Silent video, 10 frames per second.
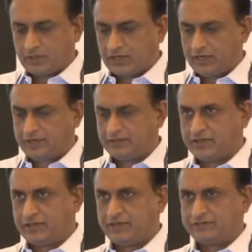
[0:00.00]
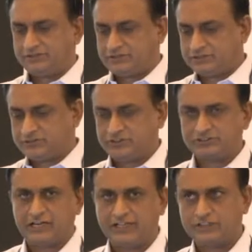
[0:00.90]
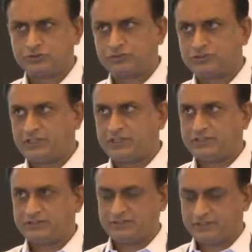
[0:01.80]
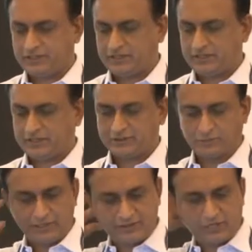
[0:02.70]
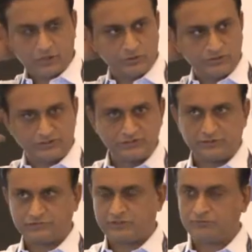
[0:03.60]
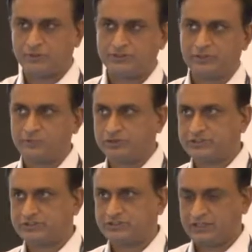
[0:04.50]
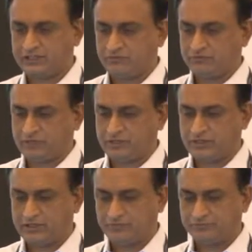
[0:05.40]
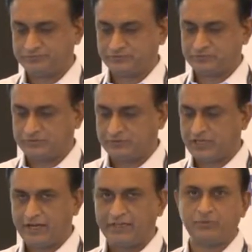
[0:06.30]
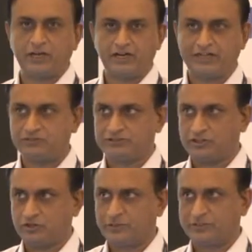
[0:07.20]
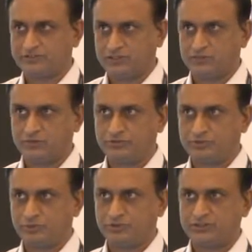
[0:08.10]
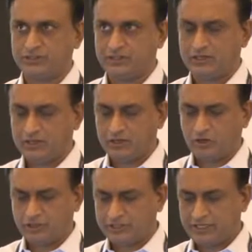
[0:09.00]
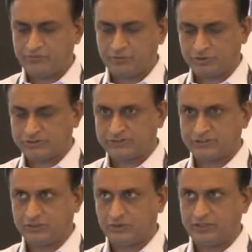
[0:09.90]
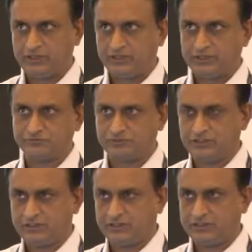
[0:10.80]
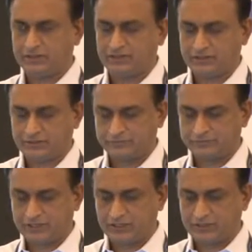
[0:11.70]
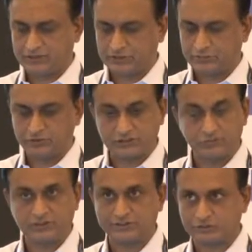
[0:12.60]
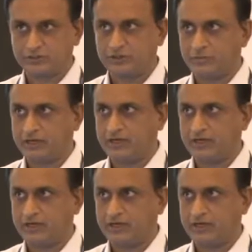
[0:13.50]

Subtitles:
And this one slide just to say and explain how this is different from other projects and the high priority which the government has given to this project. All the railway projects, including DFC and other projects being executed by